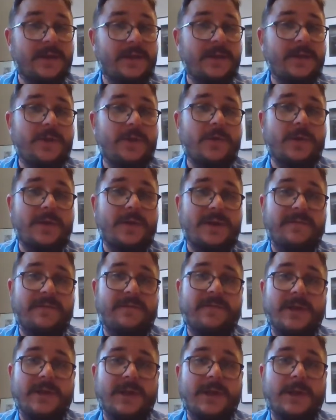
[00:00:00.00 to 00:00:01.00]
I think you are
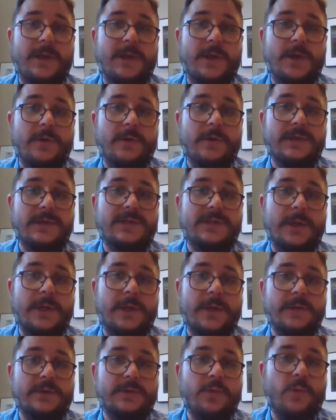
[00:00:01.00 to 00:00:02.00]
definitely going to notice
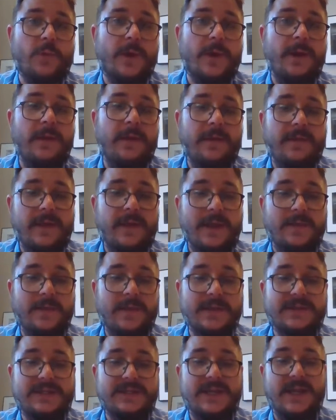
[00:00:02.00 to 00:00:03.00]
there is one thing
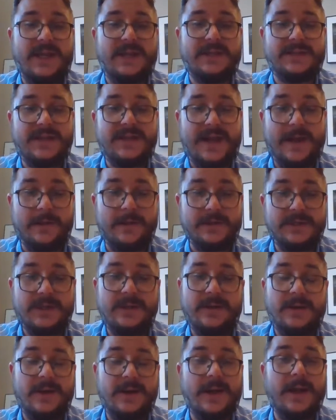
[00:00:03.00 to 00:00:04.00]
that stands out.
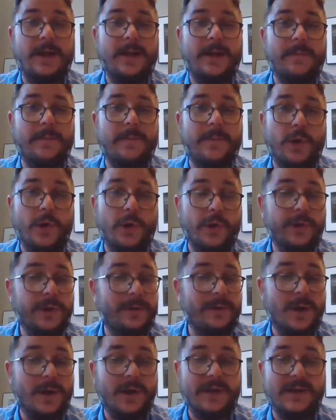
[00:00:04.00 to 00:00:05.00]

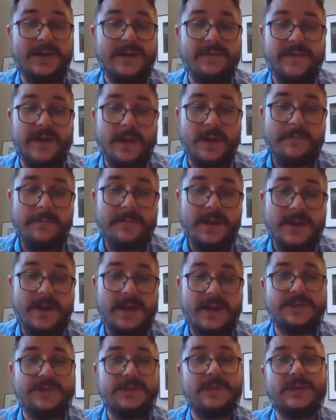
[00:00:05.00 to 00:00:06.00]
Early market development,
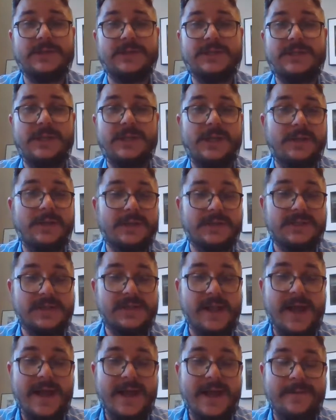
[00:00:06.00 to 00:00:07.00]
as you can see in the
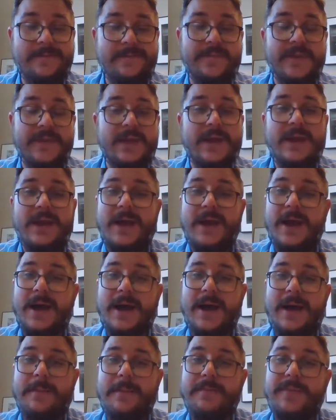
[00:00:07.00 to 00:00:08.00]
slide,
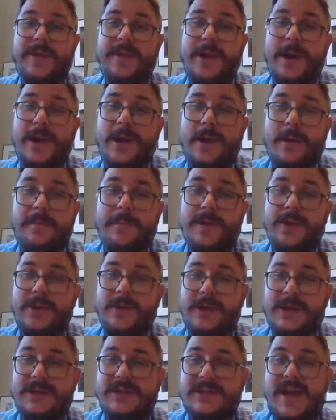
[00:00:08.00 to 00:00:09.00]
their
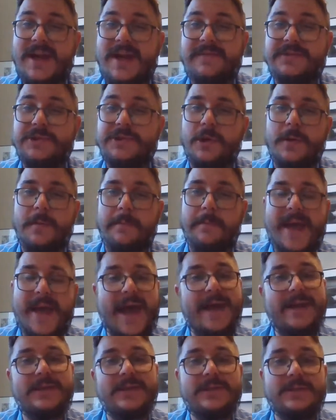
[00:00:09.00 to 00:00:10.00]
ability to have certain
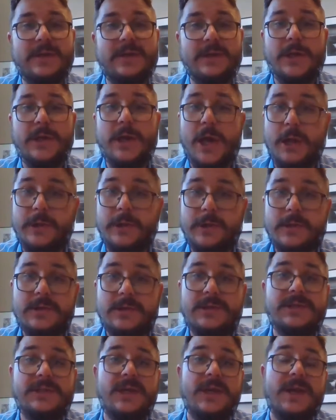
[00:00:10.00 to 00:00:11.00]
patents on
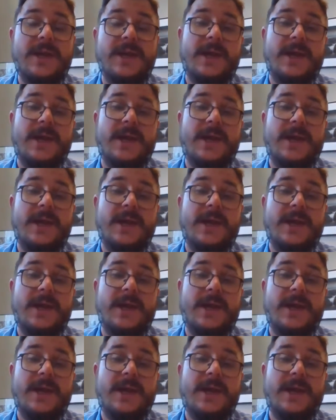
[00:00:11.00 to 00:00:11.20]
colors,